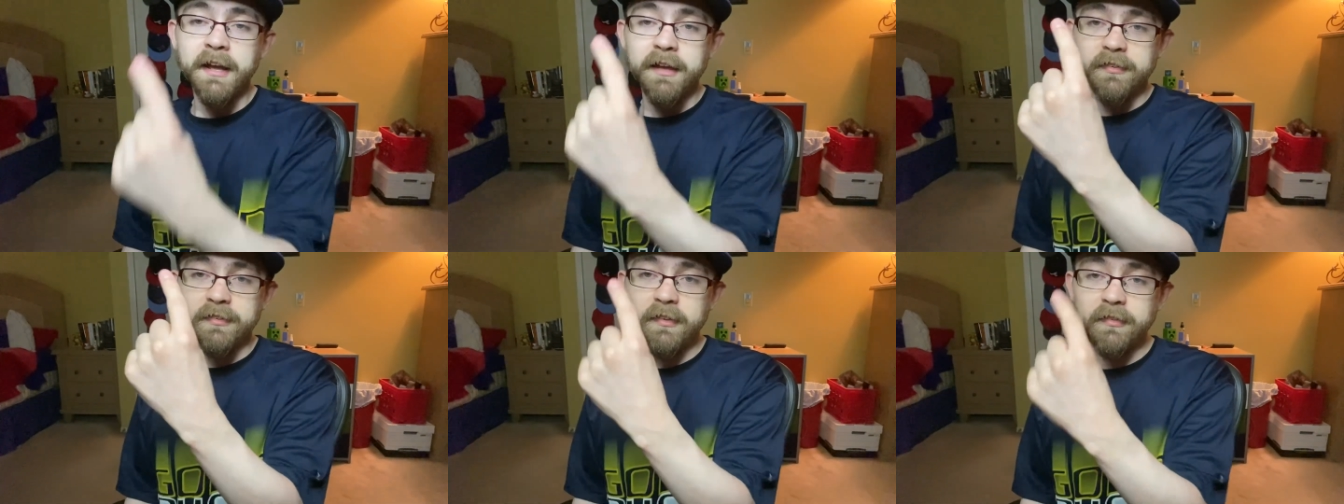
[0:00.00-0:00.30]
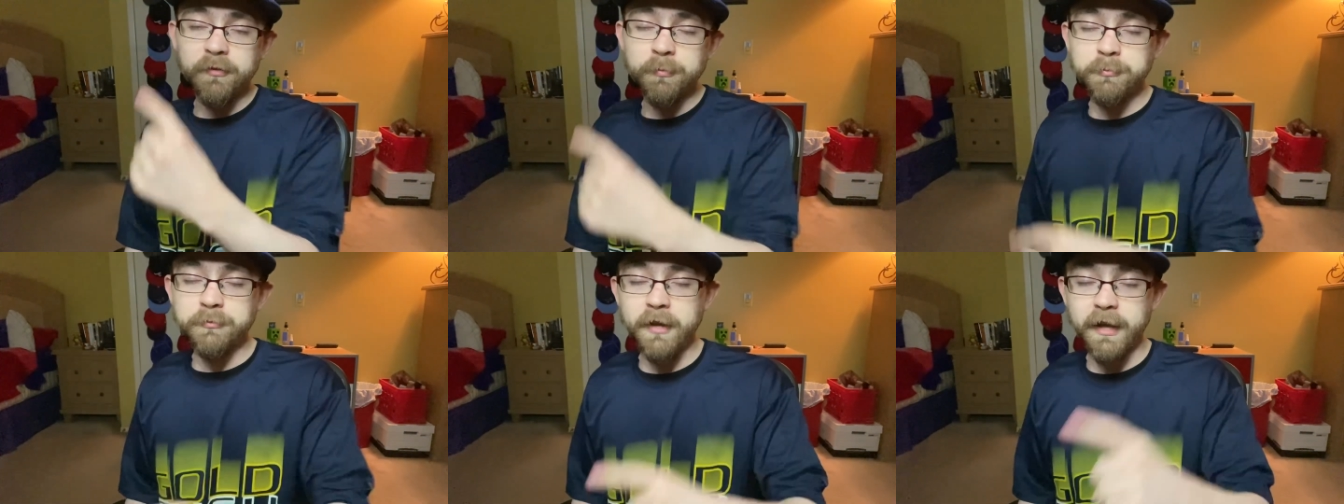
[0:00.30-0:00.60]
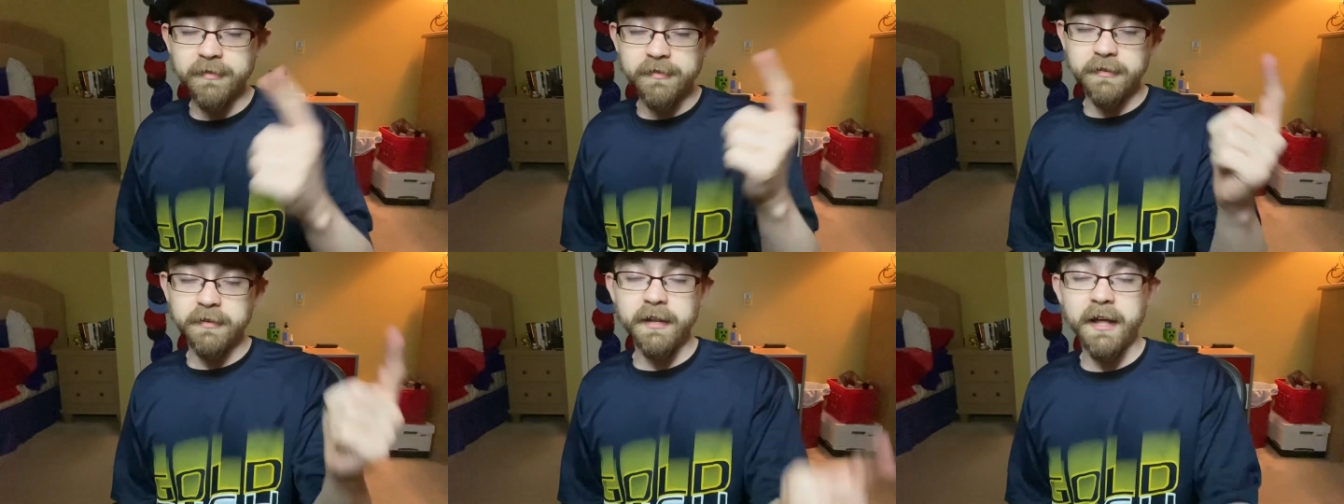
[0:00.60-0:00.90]
Send some
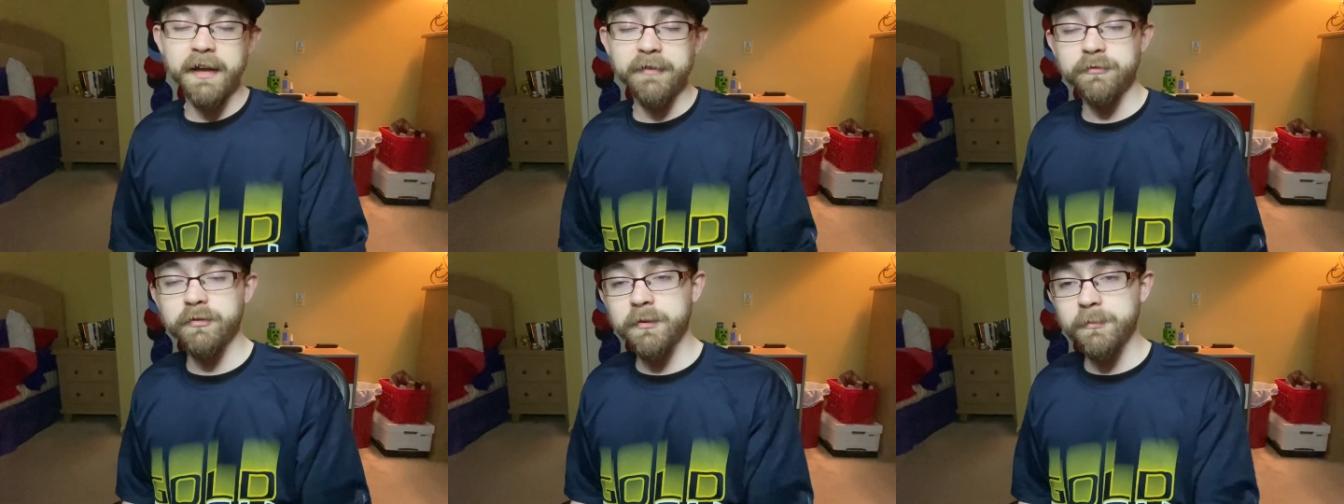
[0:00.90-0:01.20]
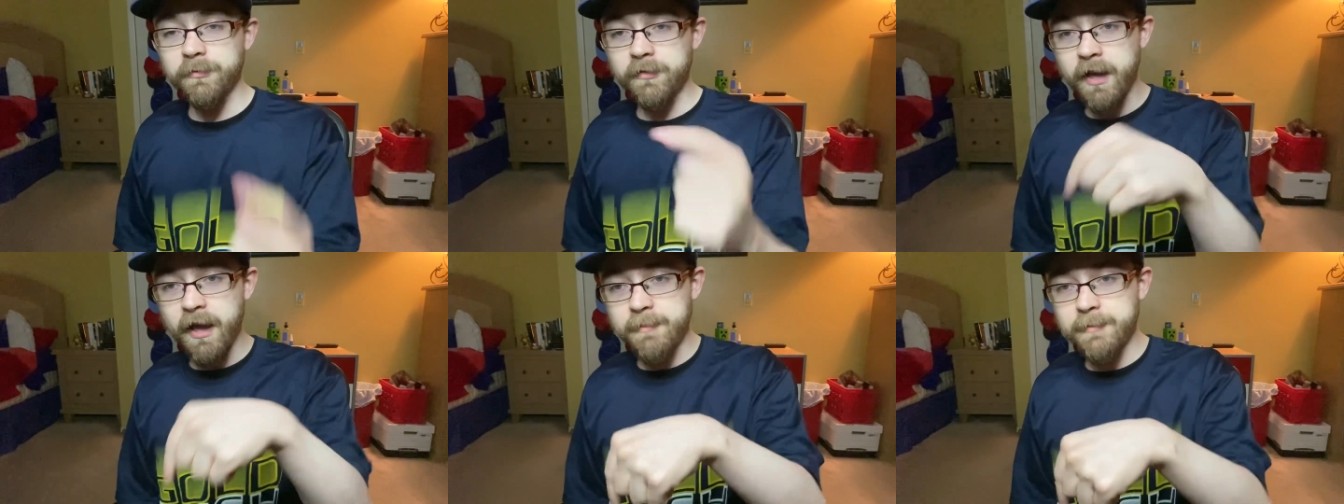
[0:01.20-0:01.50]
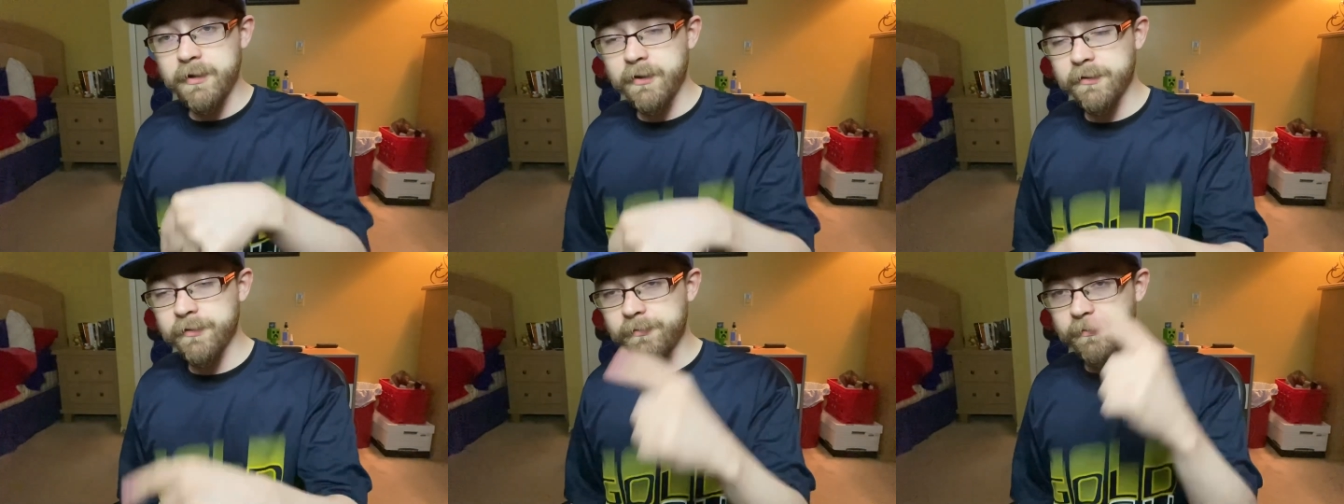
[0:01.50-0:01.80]
chats on the live streams,
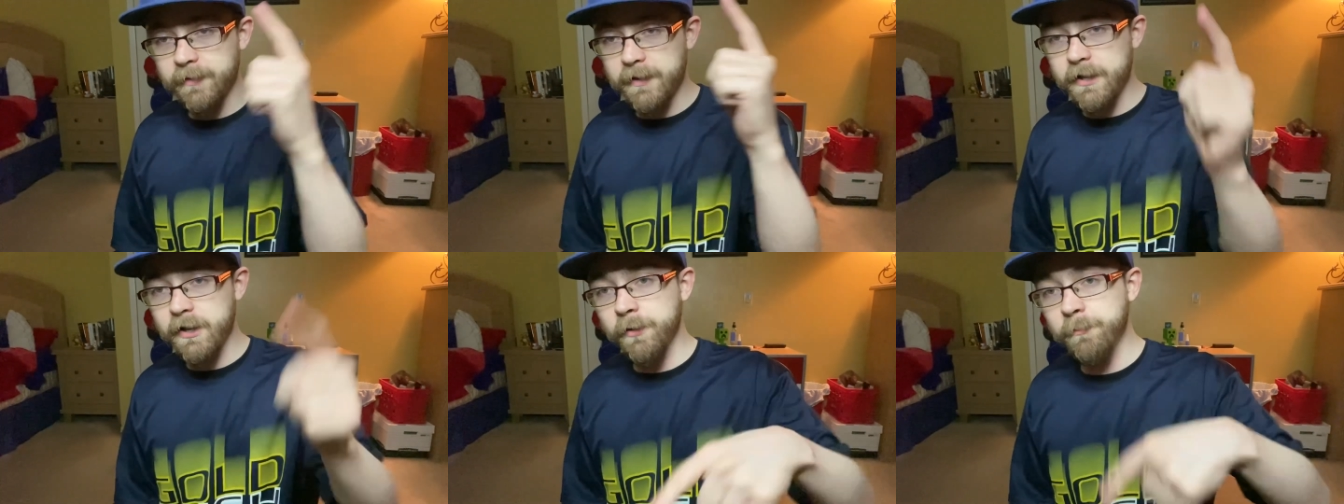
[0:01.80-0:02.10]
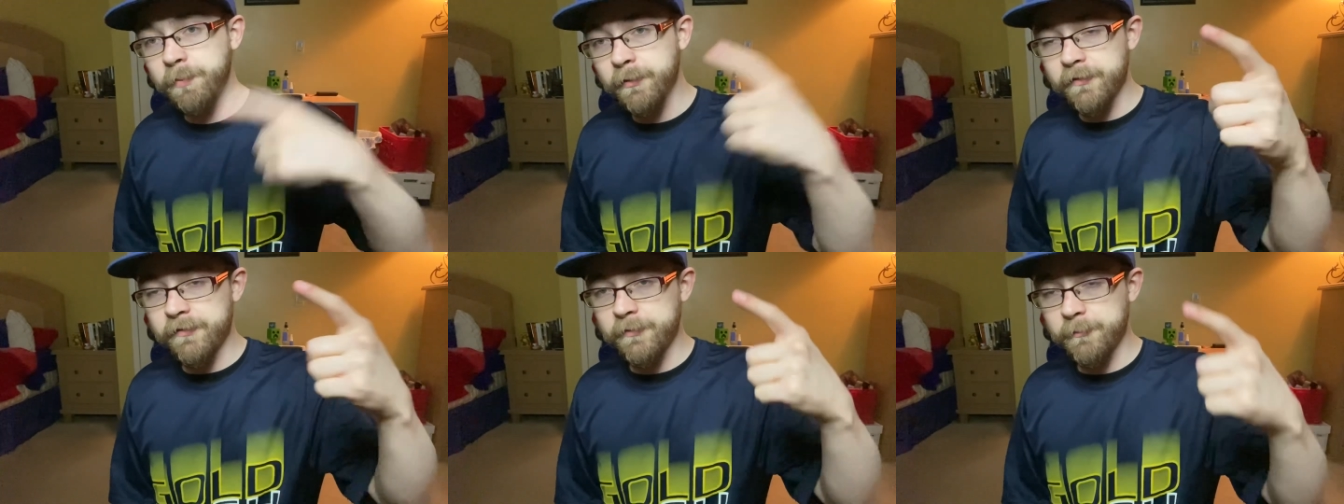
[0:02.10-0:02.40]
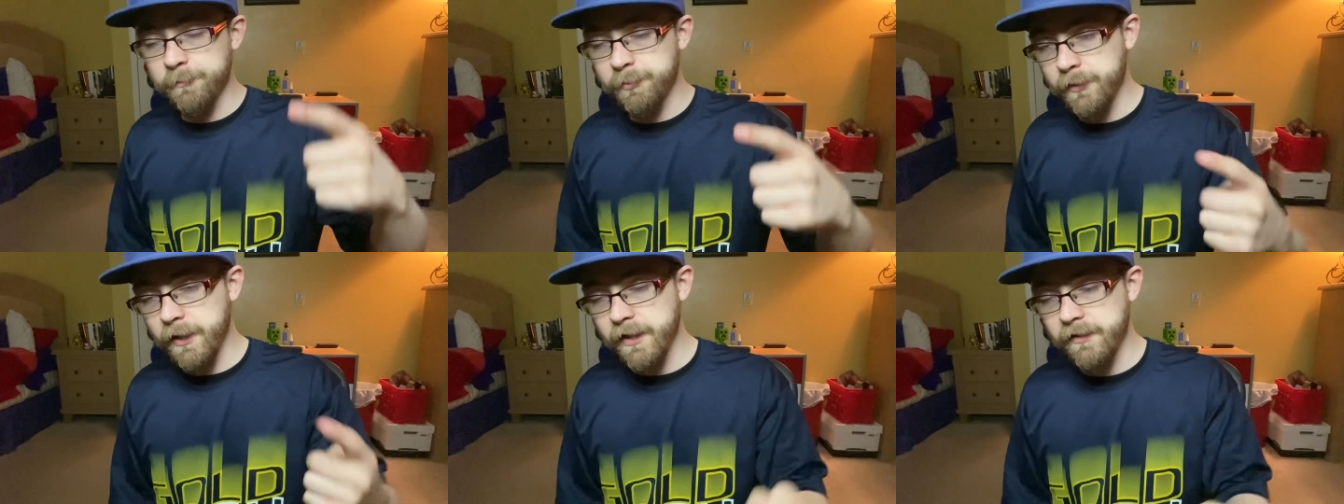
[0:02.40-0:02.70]
comment on this video, put us
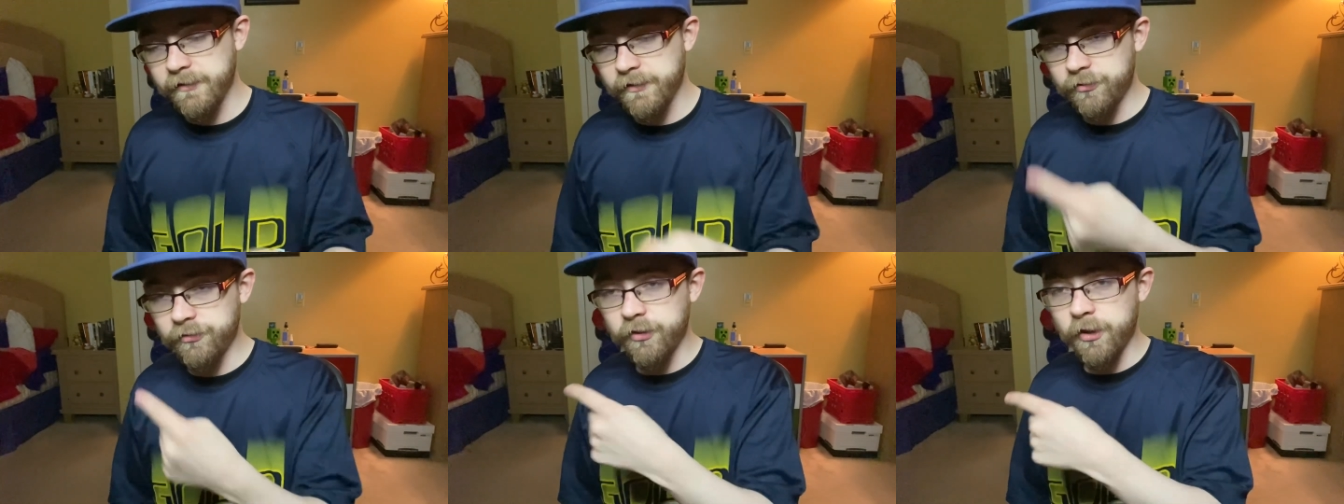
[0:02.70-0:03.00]
in playlists,